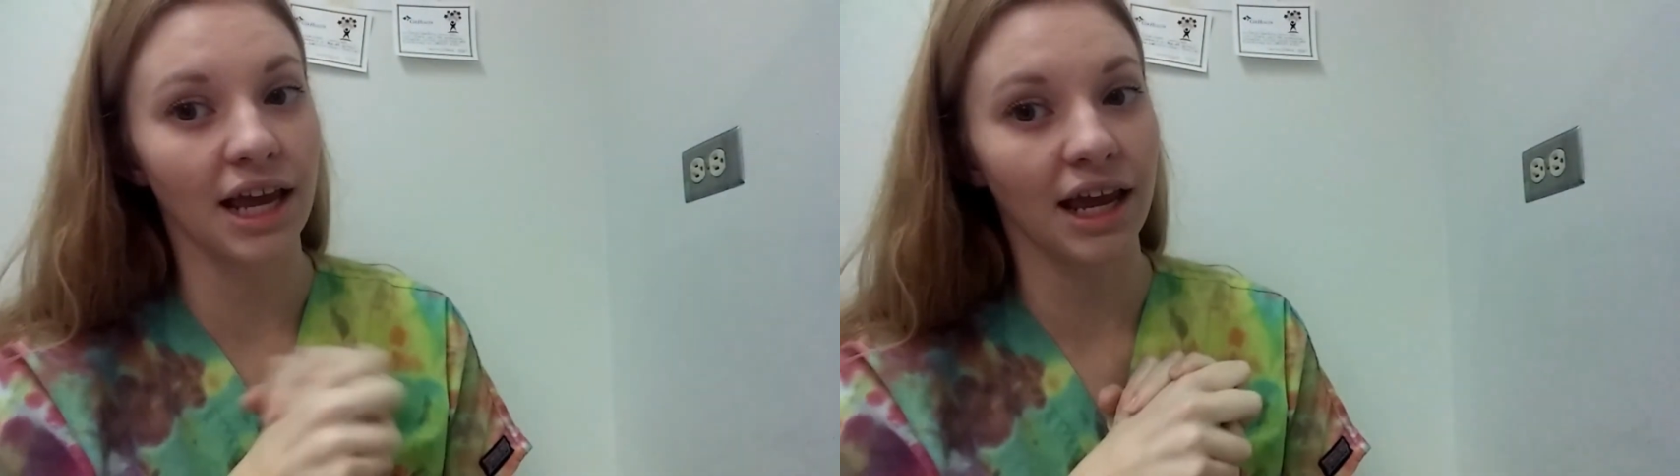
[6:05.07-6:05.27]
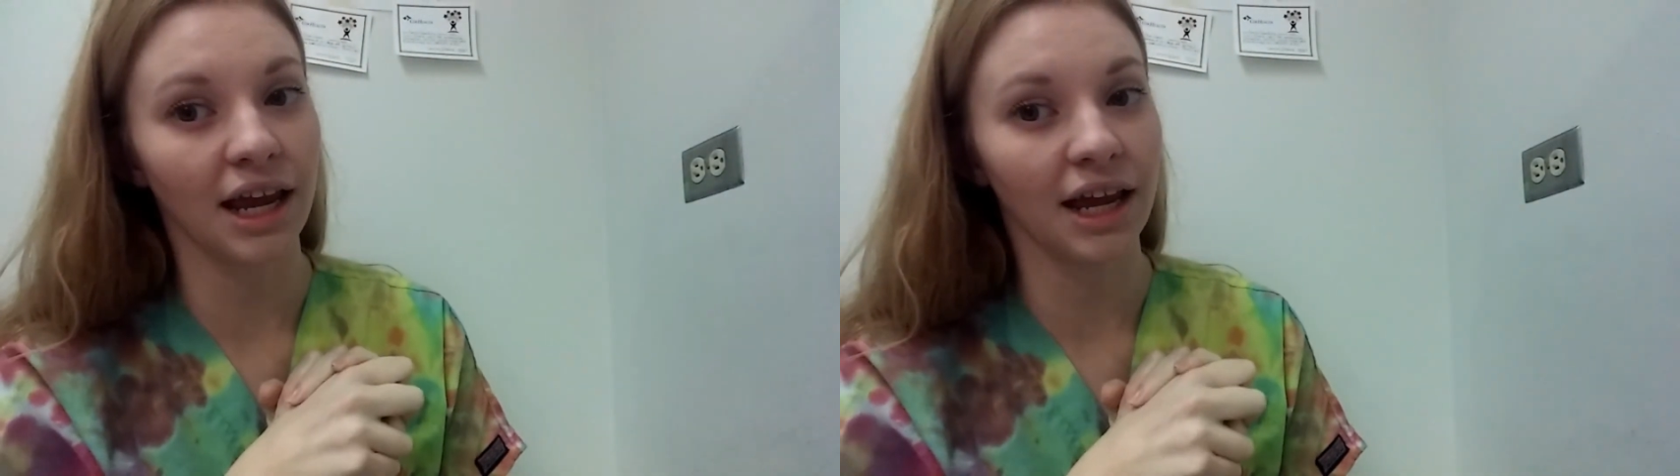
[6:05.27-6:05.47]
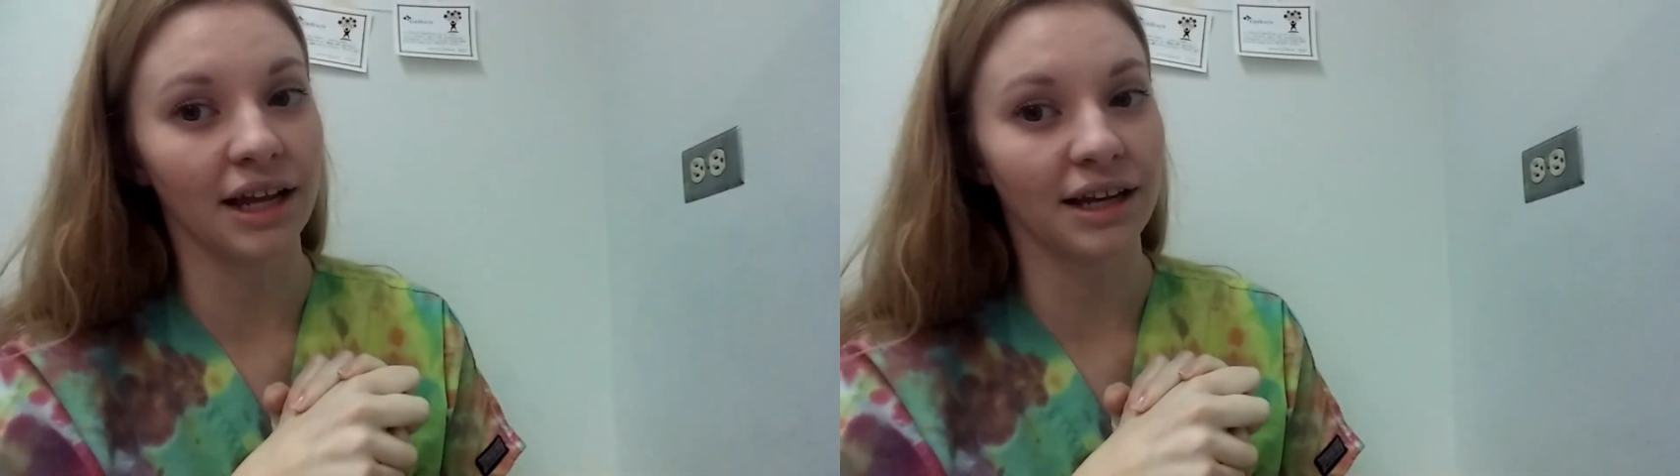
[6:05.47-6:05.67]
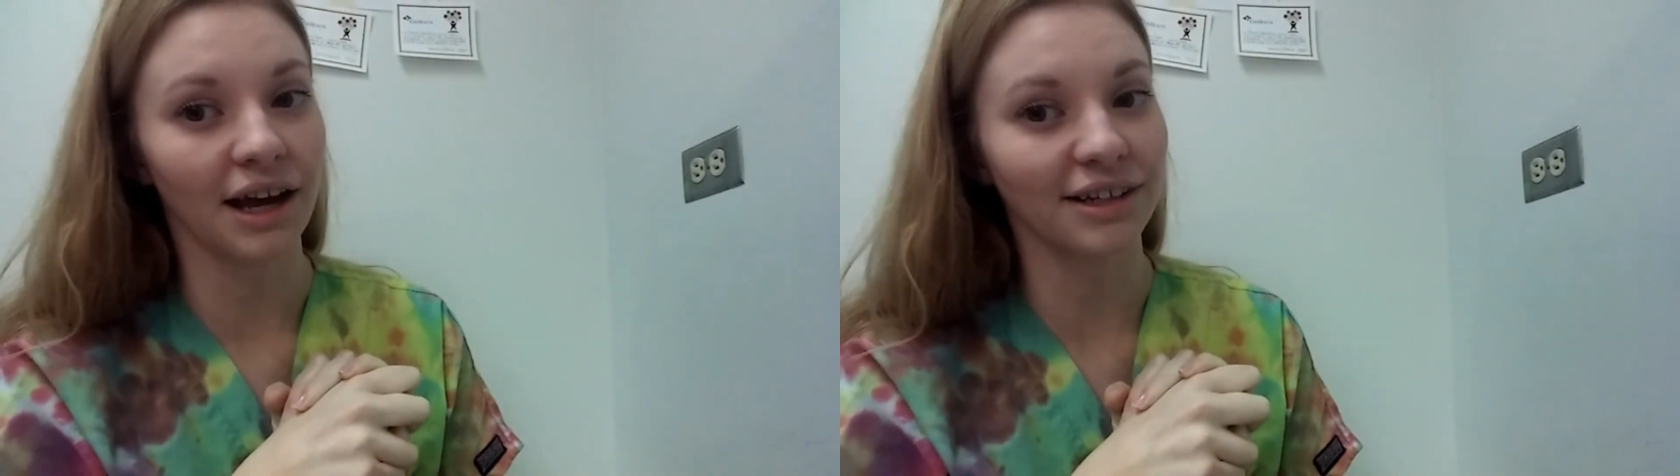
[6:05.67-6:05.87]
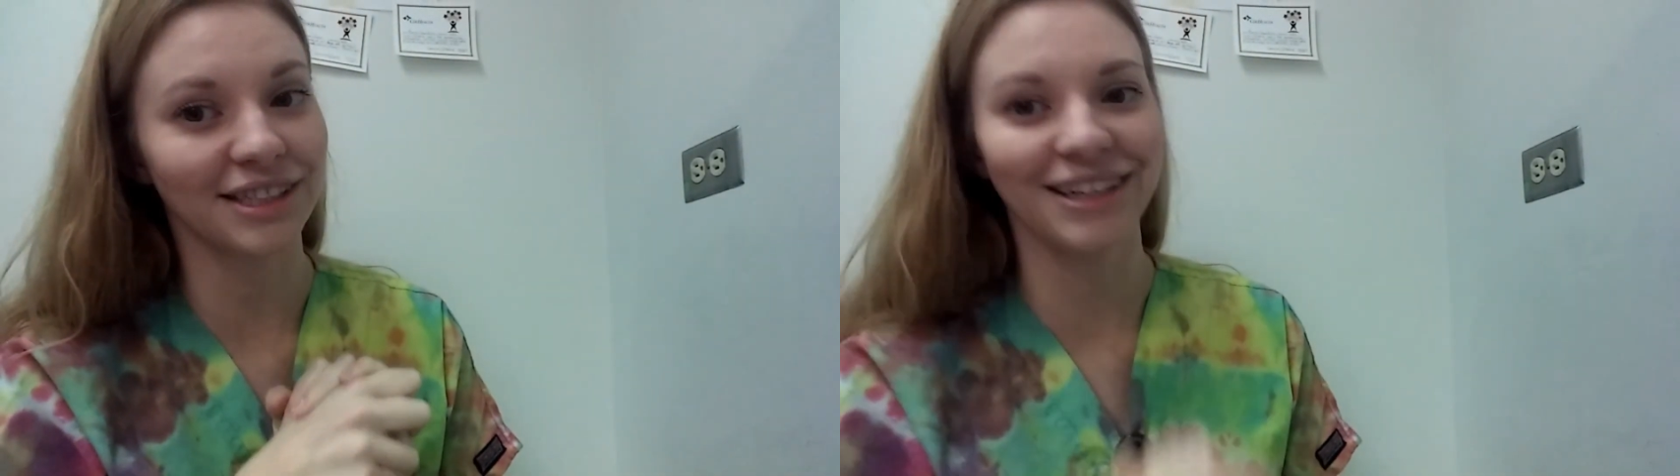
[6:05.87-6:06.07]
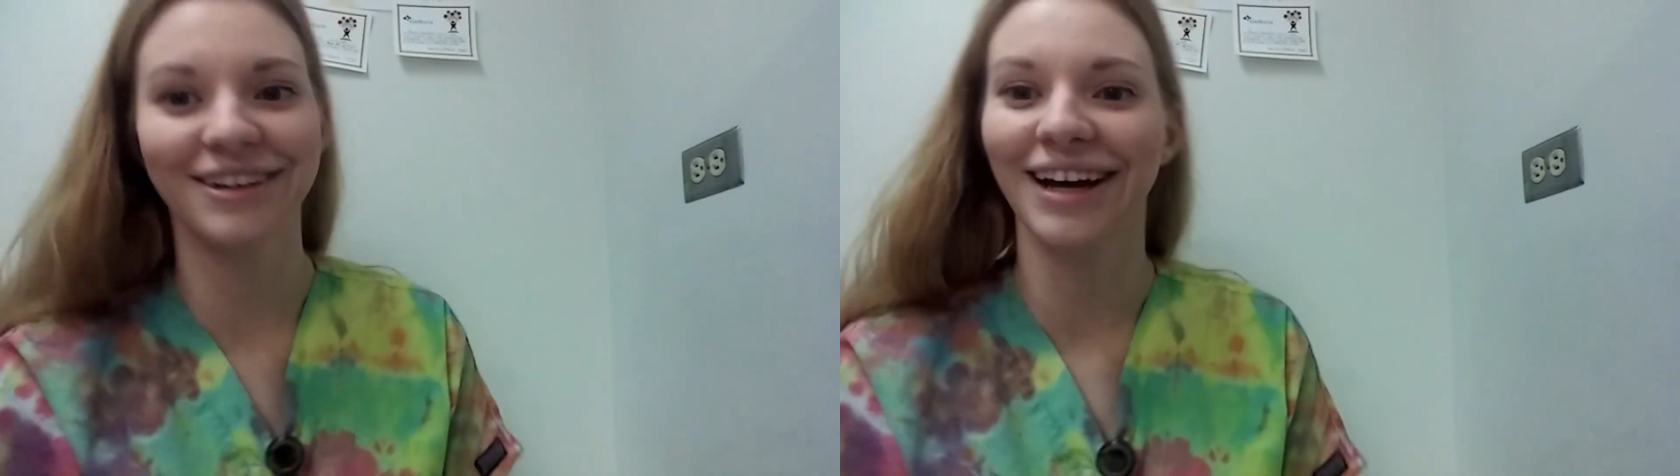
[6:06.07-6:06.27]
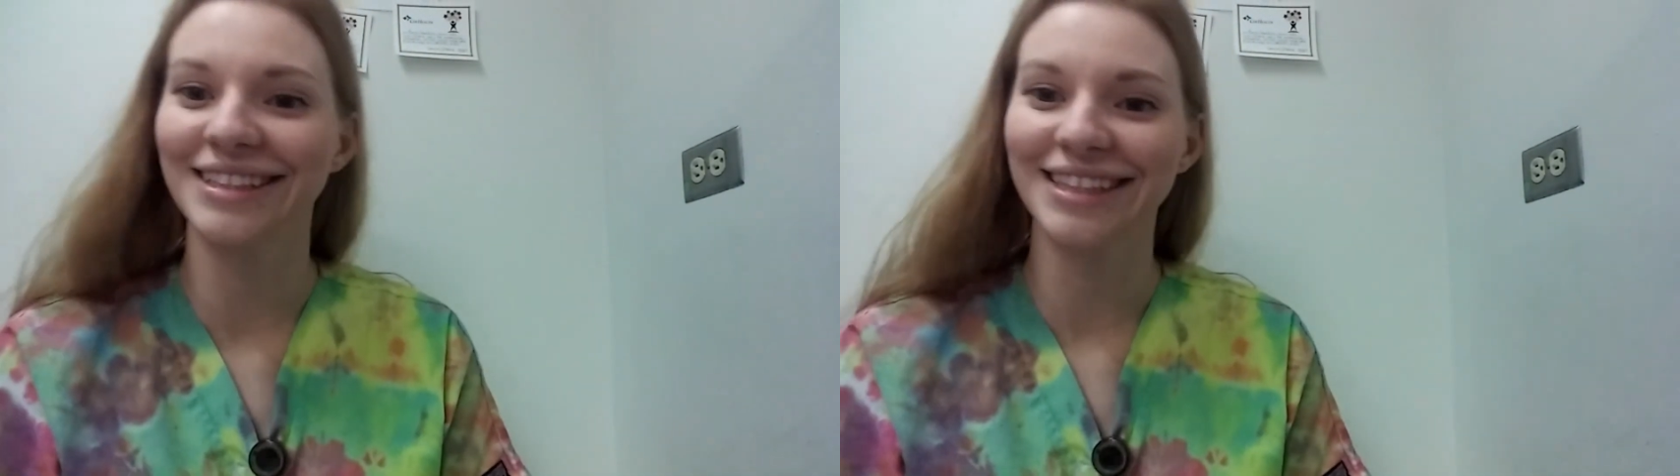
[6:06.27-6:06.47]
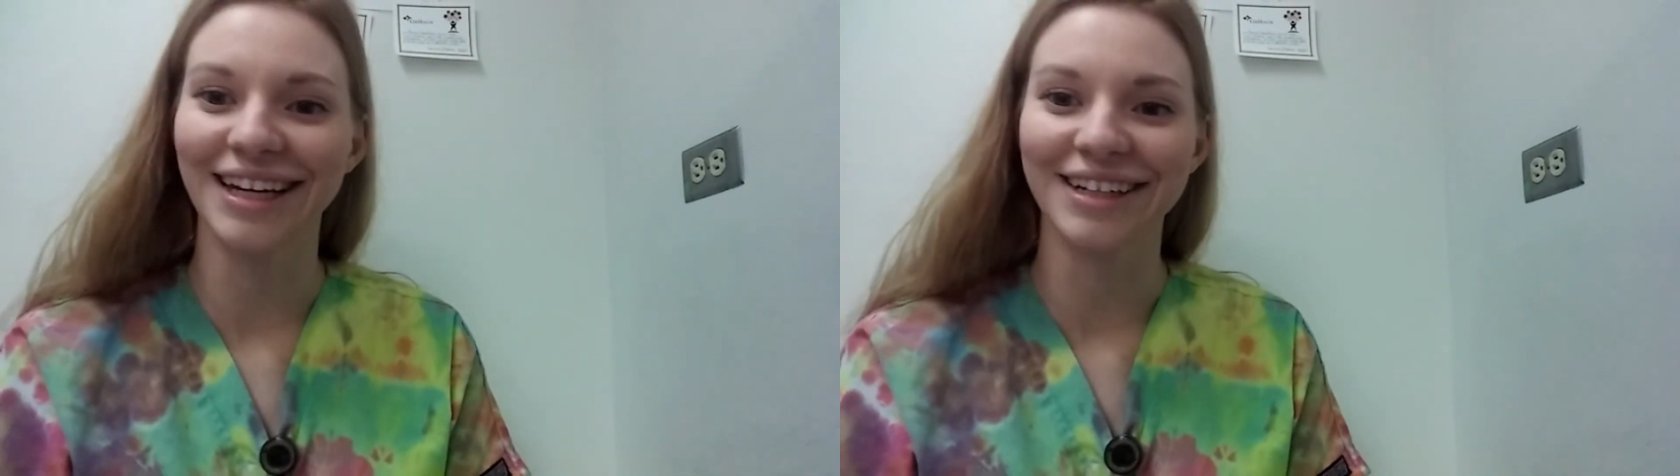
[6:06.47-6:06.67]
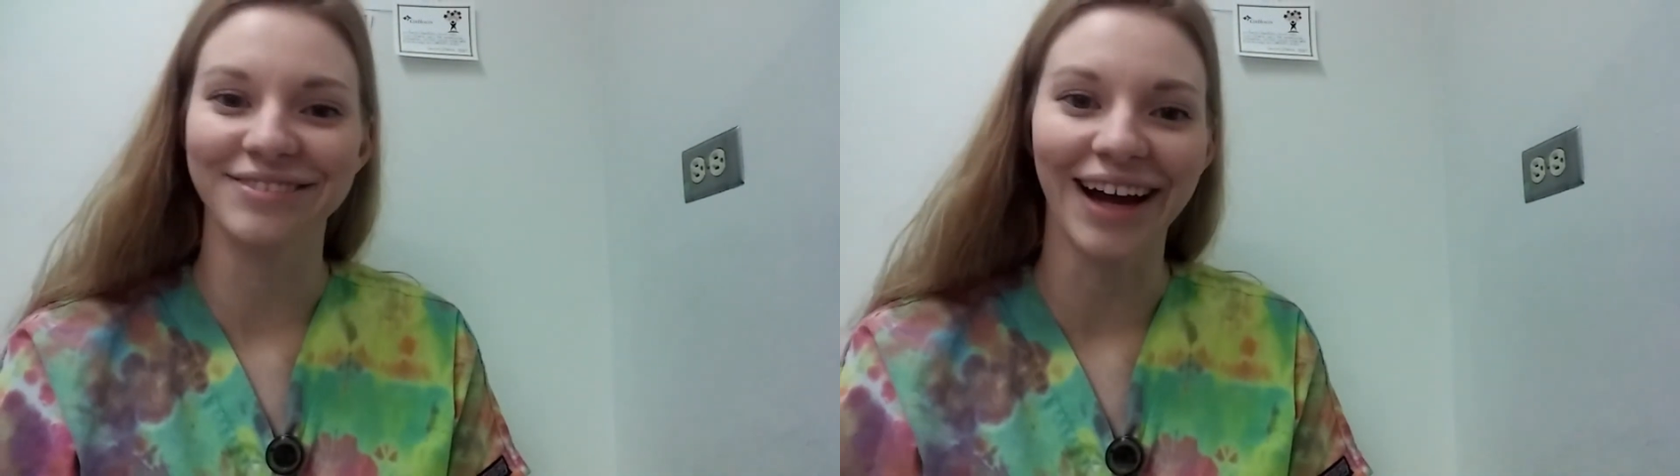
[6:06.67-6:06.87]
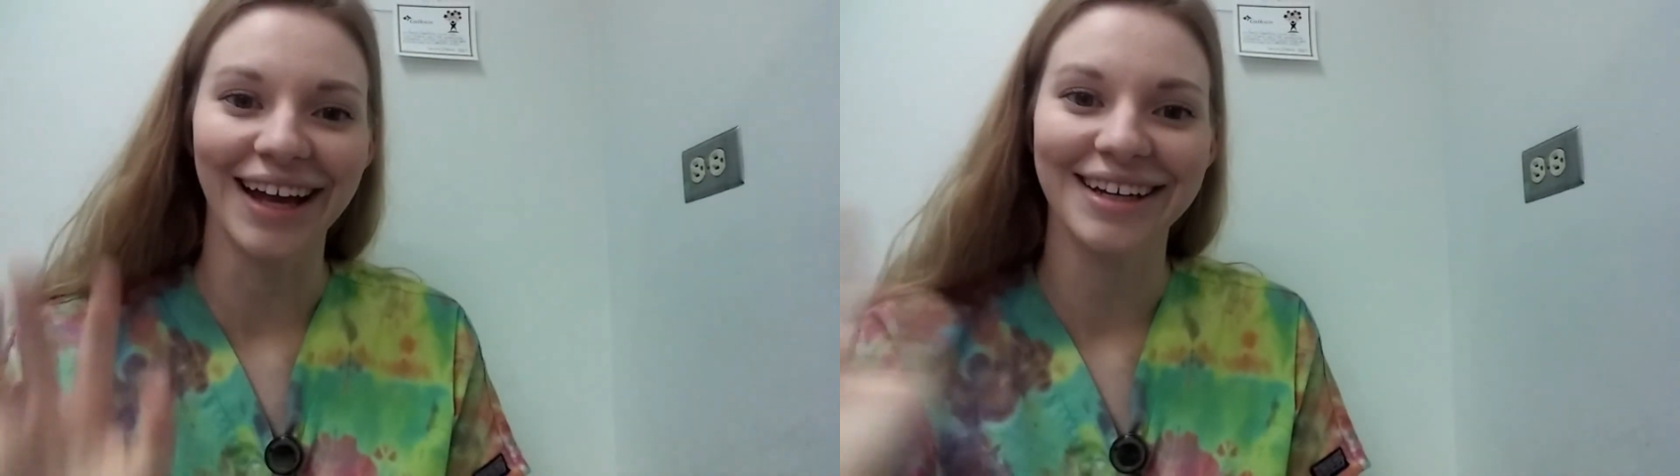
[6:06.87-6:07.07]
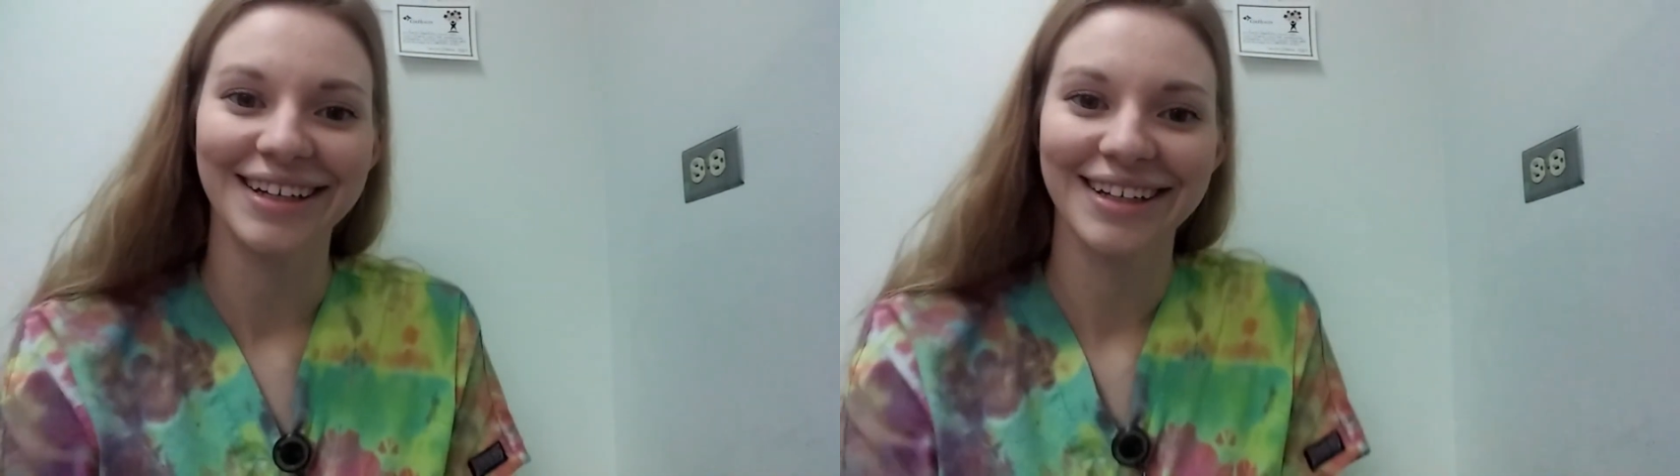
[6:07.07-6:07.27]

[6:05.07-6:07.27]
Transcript: and I'll see you guys later. Bye.